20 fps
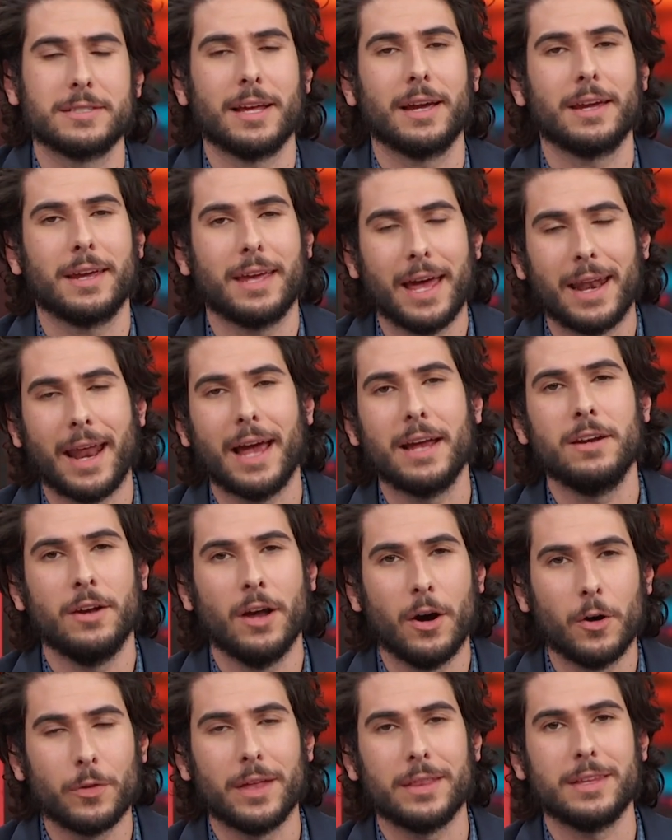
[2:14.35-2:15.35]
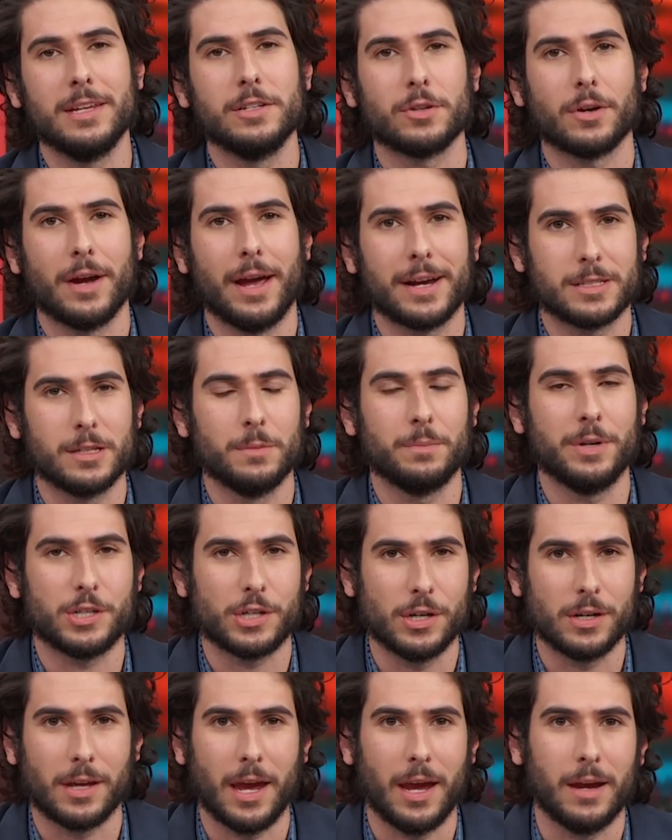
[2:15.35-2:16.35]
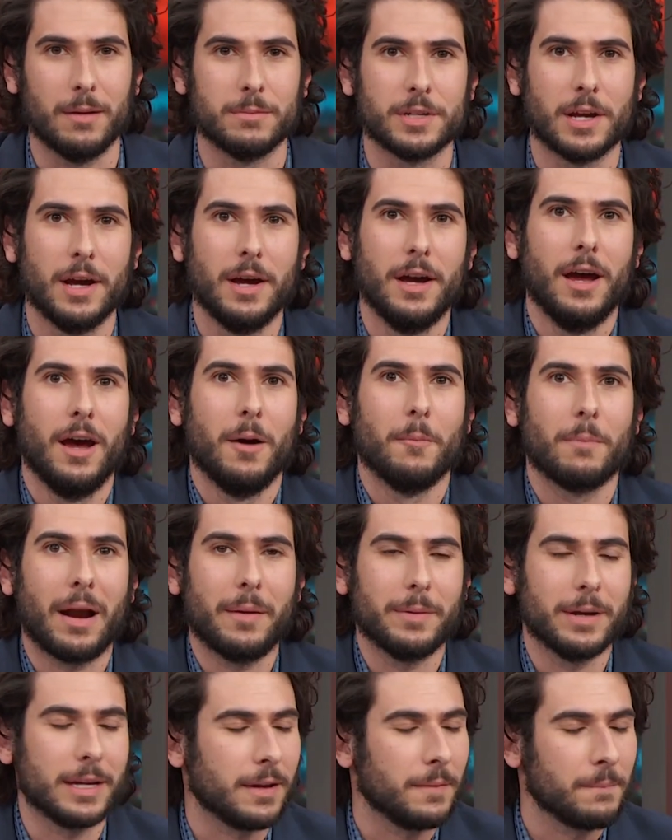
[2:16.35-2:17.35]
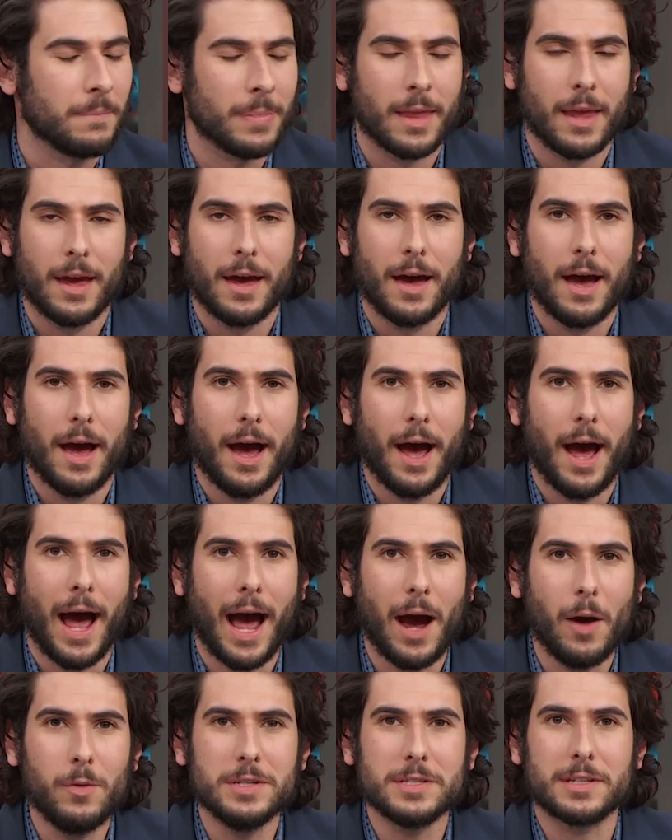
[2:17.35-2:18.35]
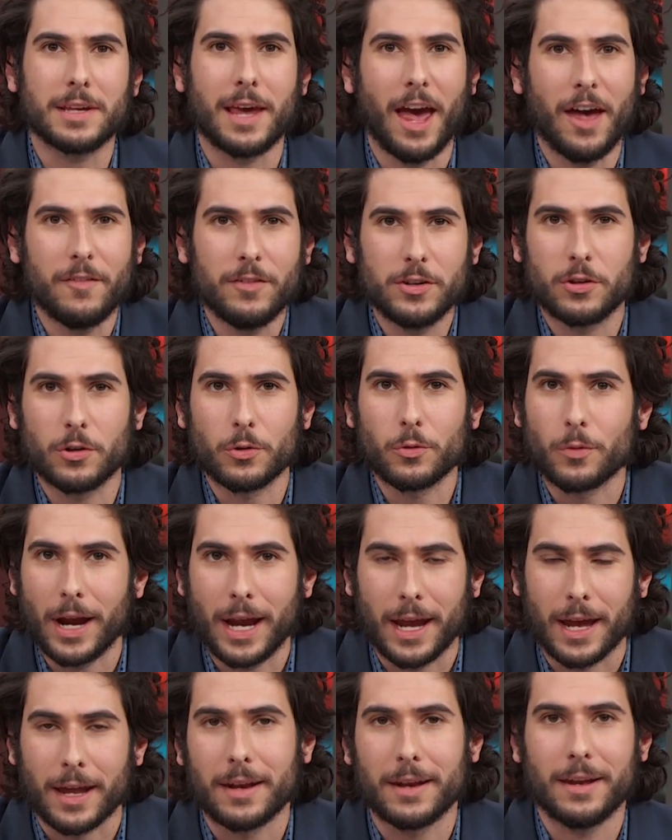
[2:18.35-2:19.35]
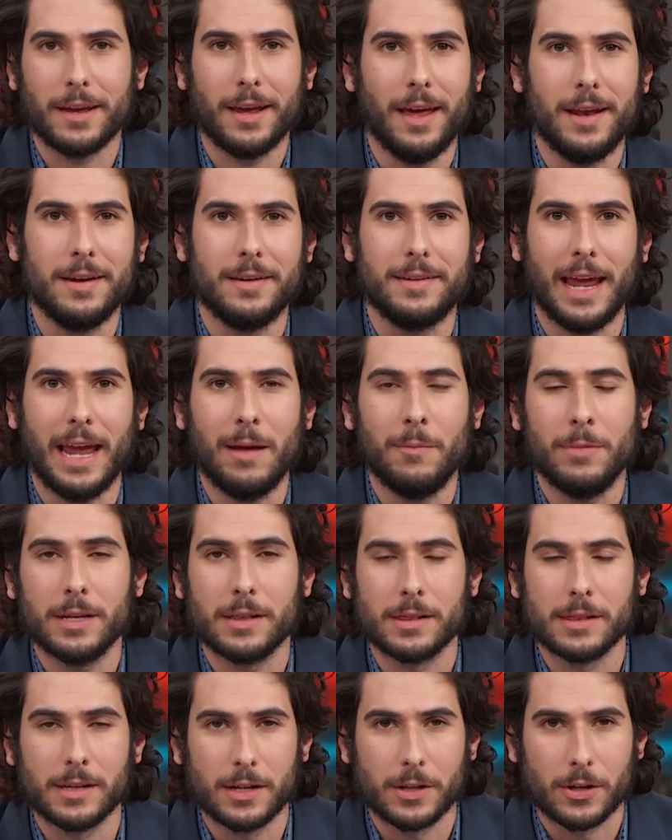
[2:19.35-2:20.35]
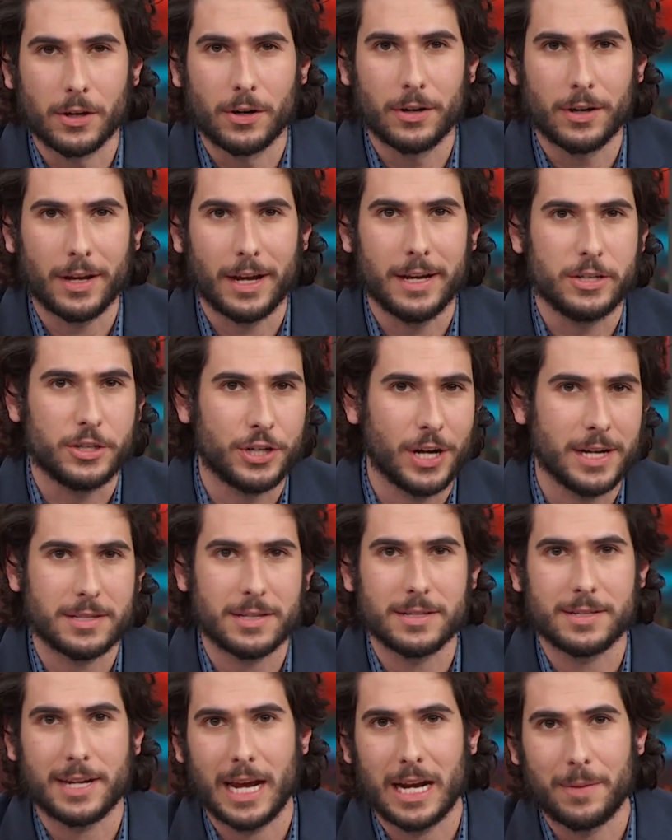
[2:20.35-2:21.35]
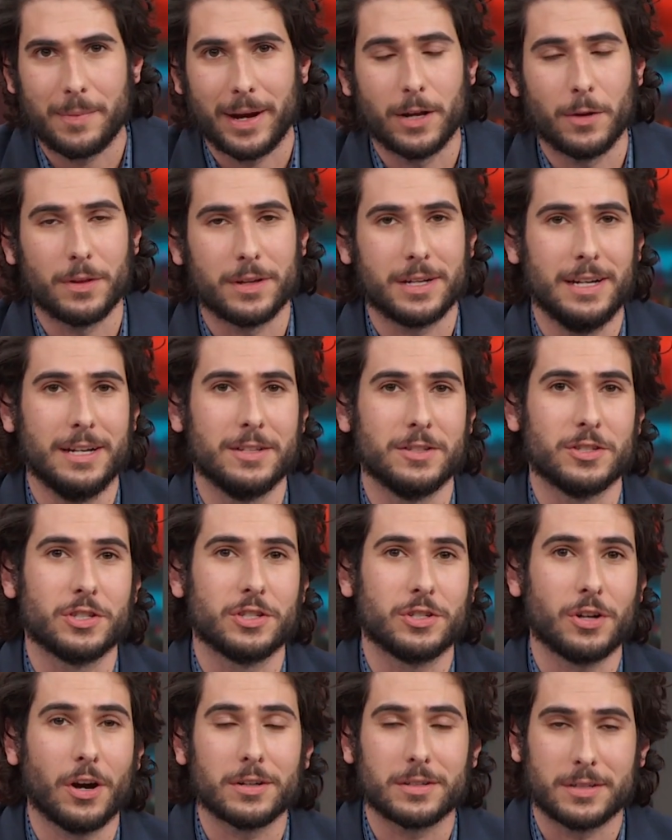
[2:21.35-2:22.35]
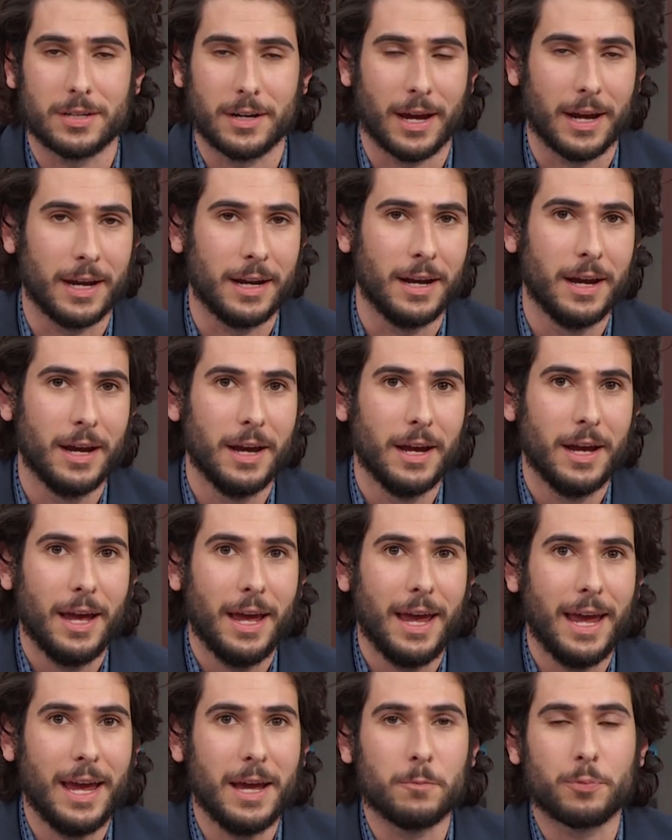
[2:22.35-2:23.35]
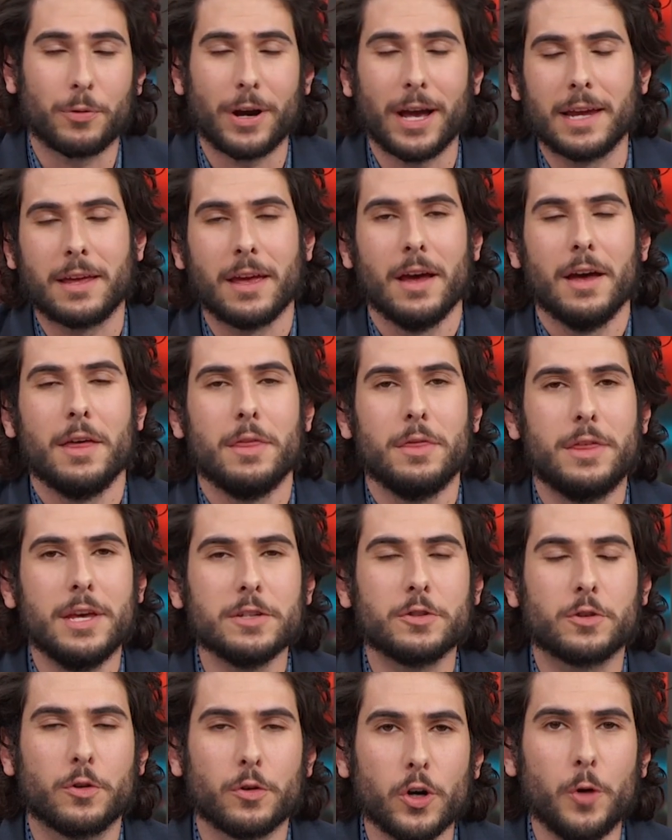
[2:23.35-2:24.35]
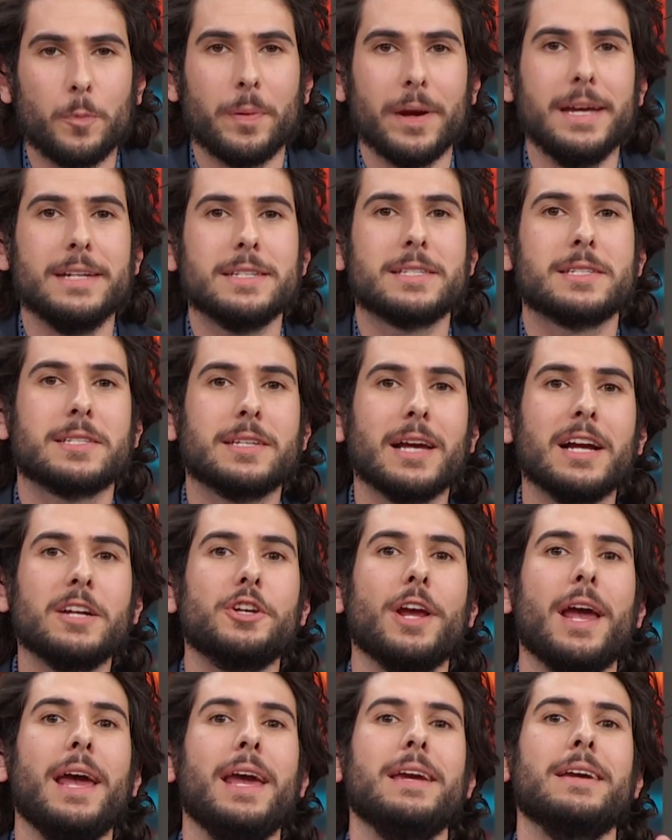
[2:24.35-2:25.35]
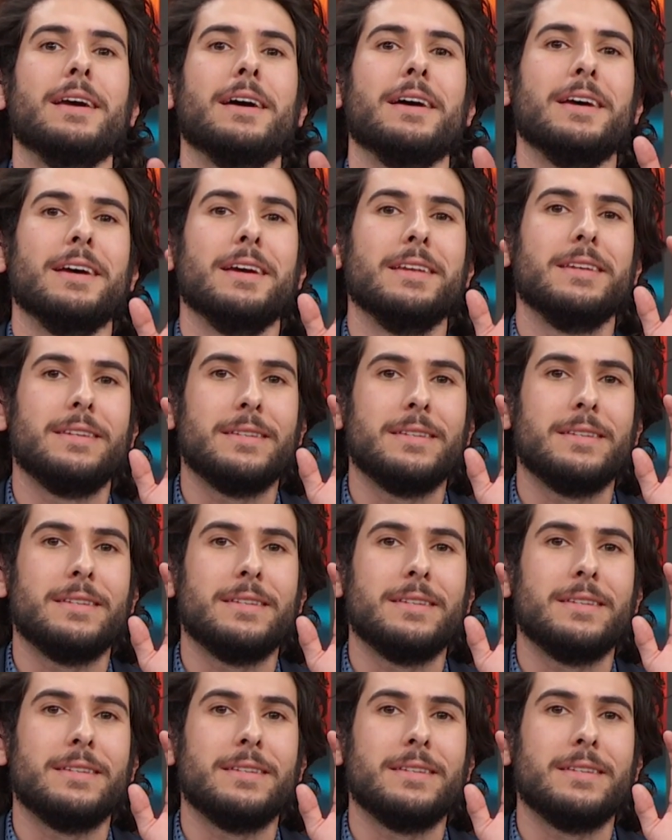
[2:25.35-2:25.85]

And again, I know that these are exhibition games, but I'm like, how is Kevin Durant and Damian Lillard and Jayson Tatum? I know that he didn't start tonight. Still, and like this group in such a hey.